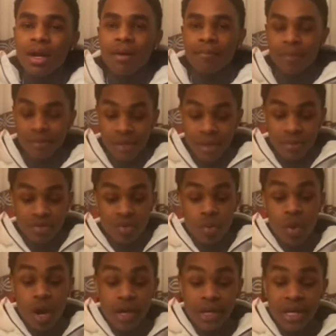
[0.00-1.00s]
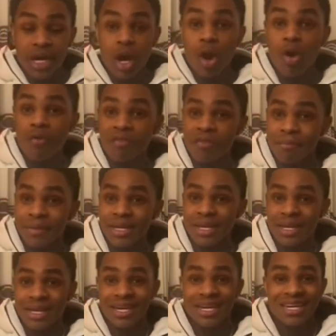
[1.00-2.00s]
bro, they was walking over me,
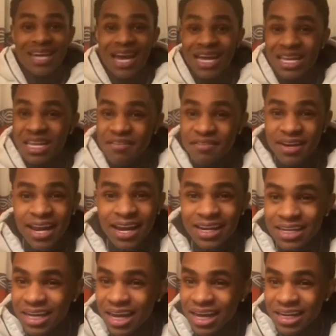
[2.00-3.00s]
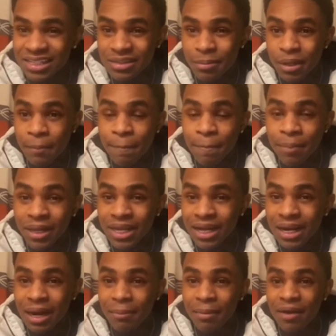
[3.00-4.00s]
not even acknowledging me, bleeding
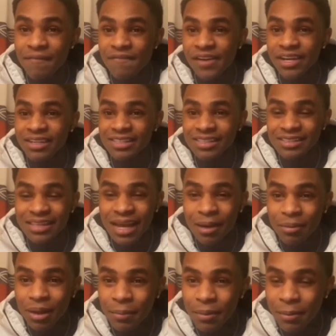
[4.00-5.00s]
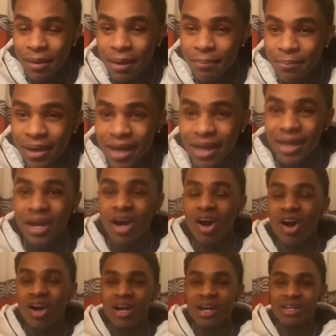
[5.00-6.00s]
out my face, stabbed up in my back,
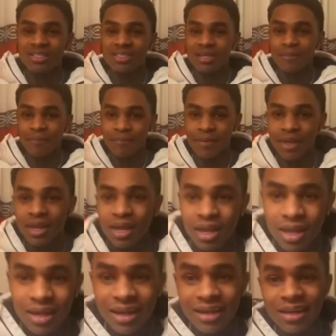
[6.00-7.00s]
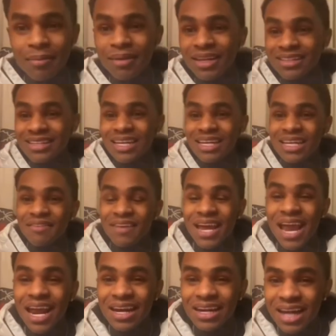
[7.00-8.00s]
all that shit. Like them niggas didn't even
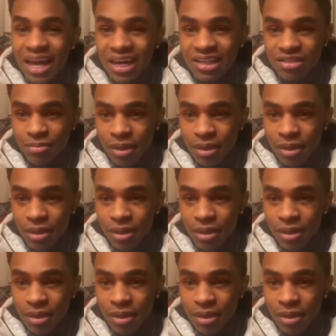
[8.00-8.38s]
acknowledge me,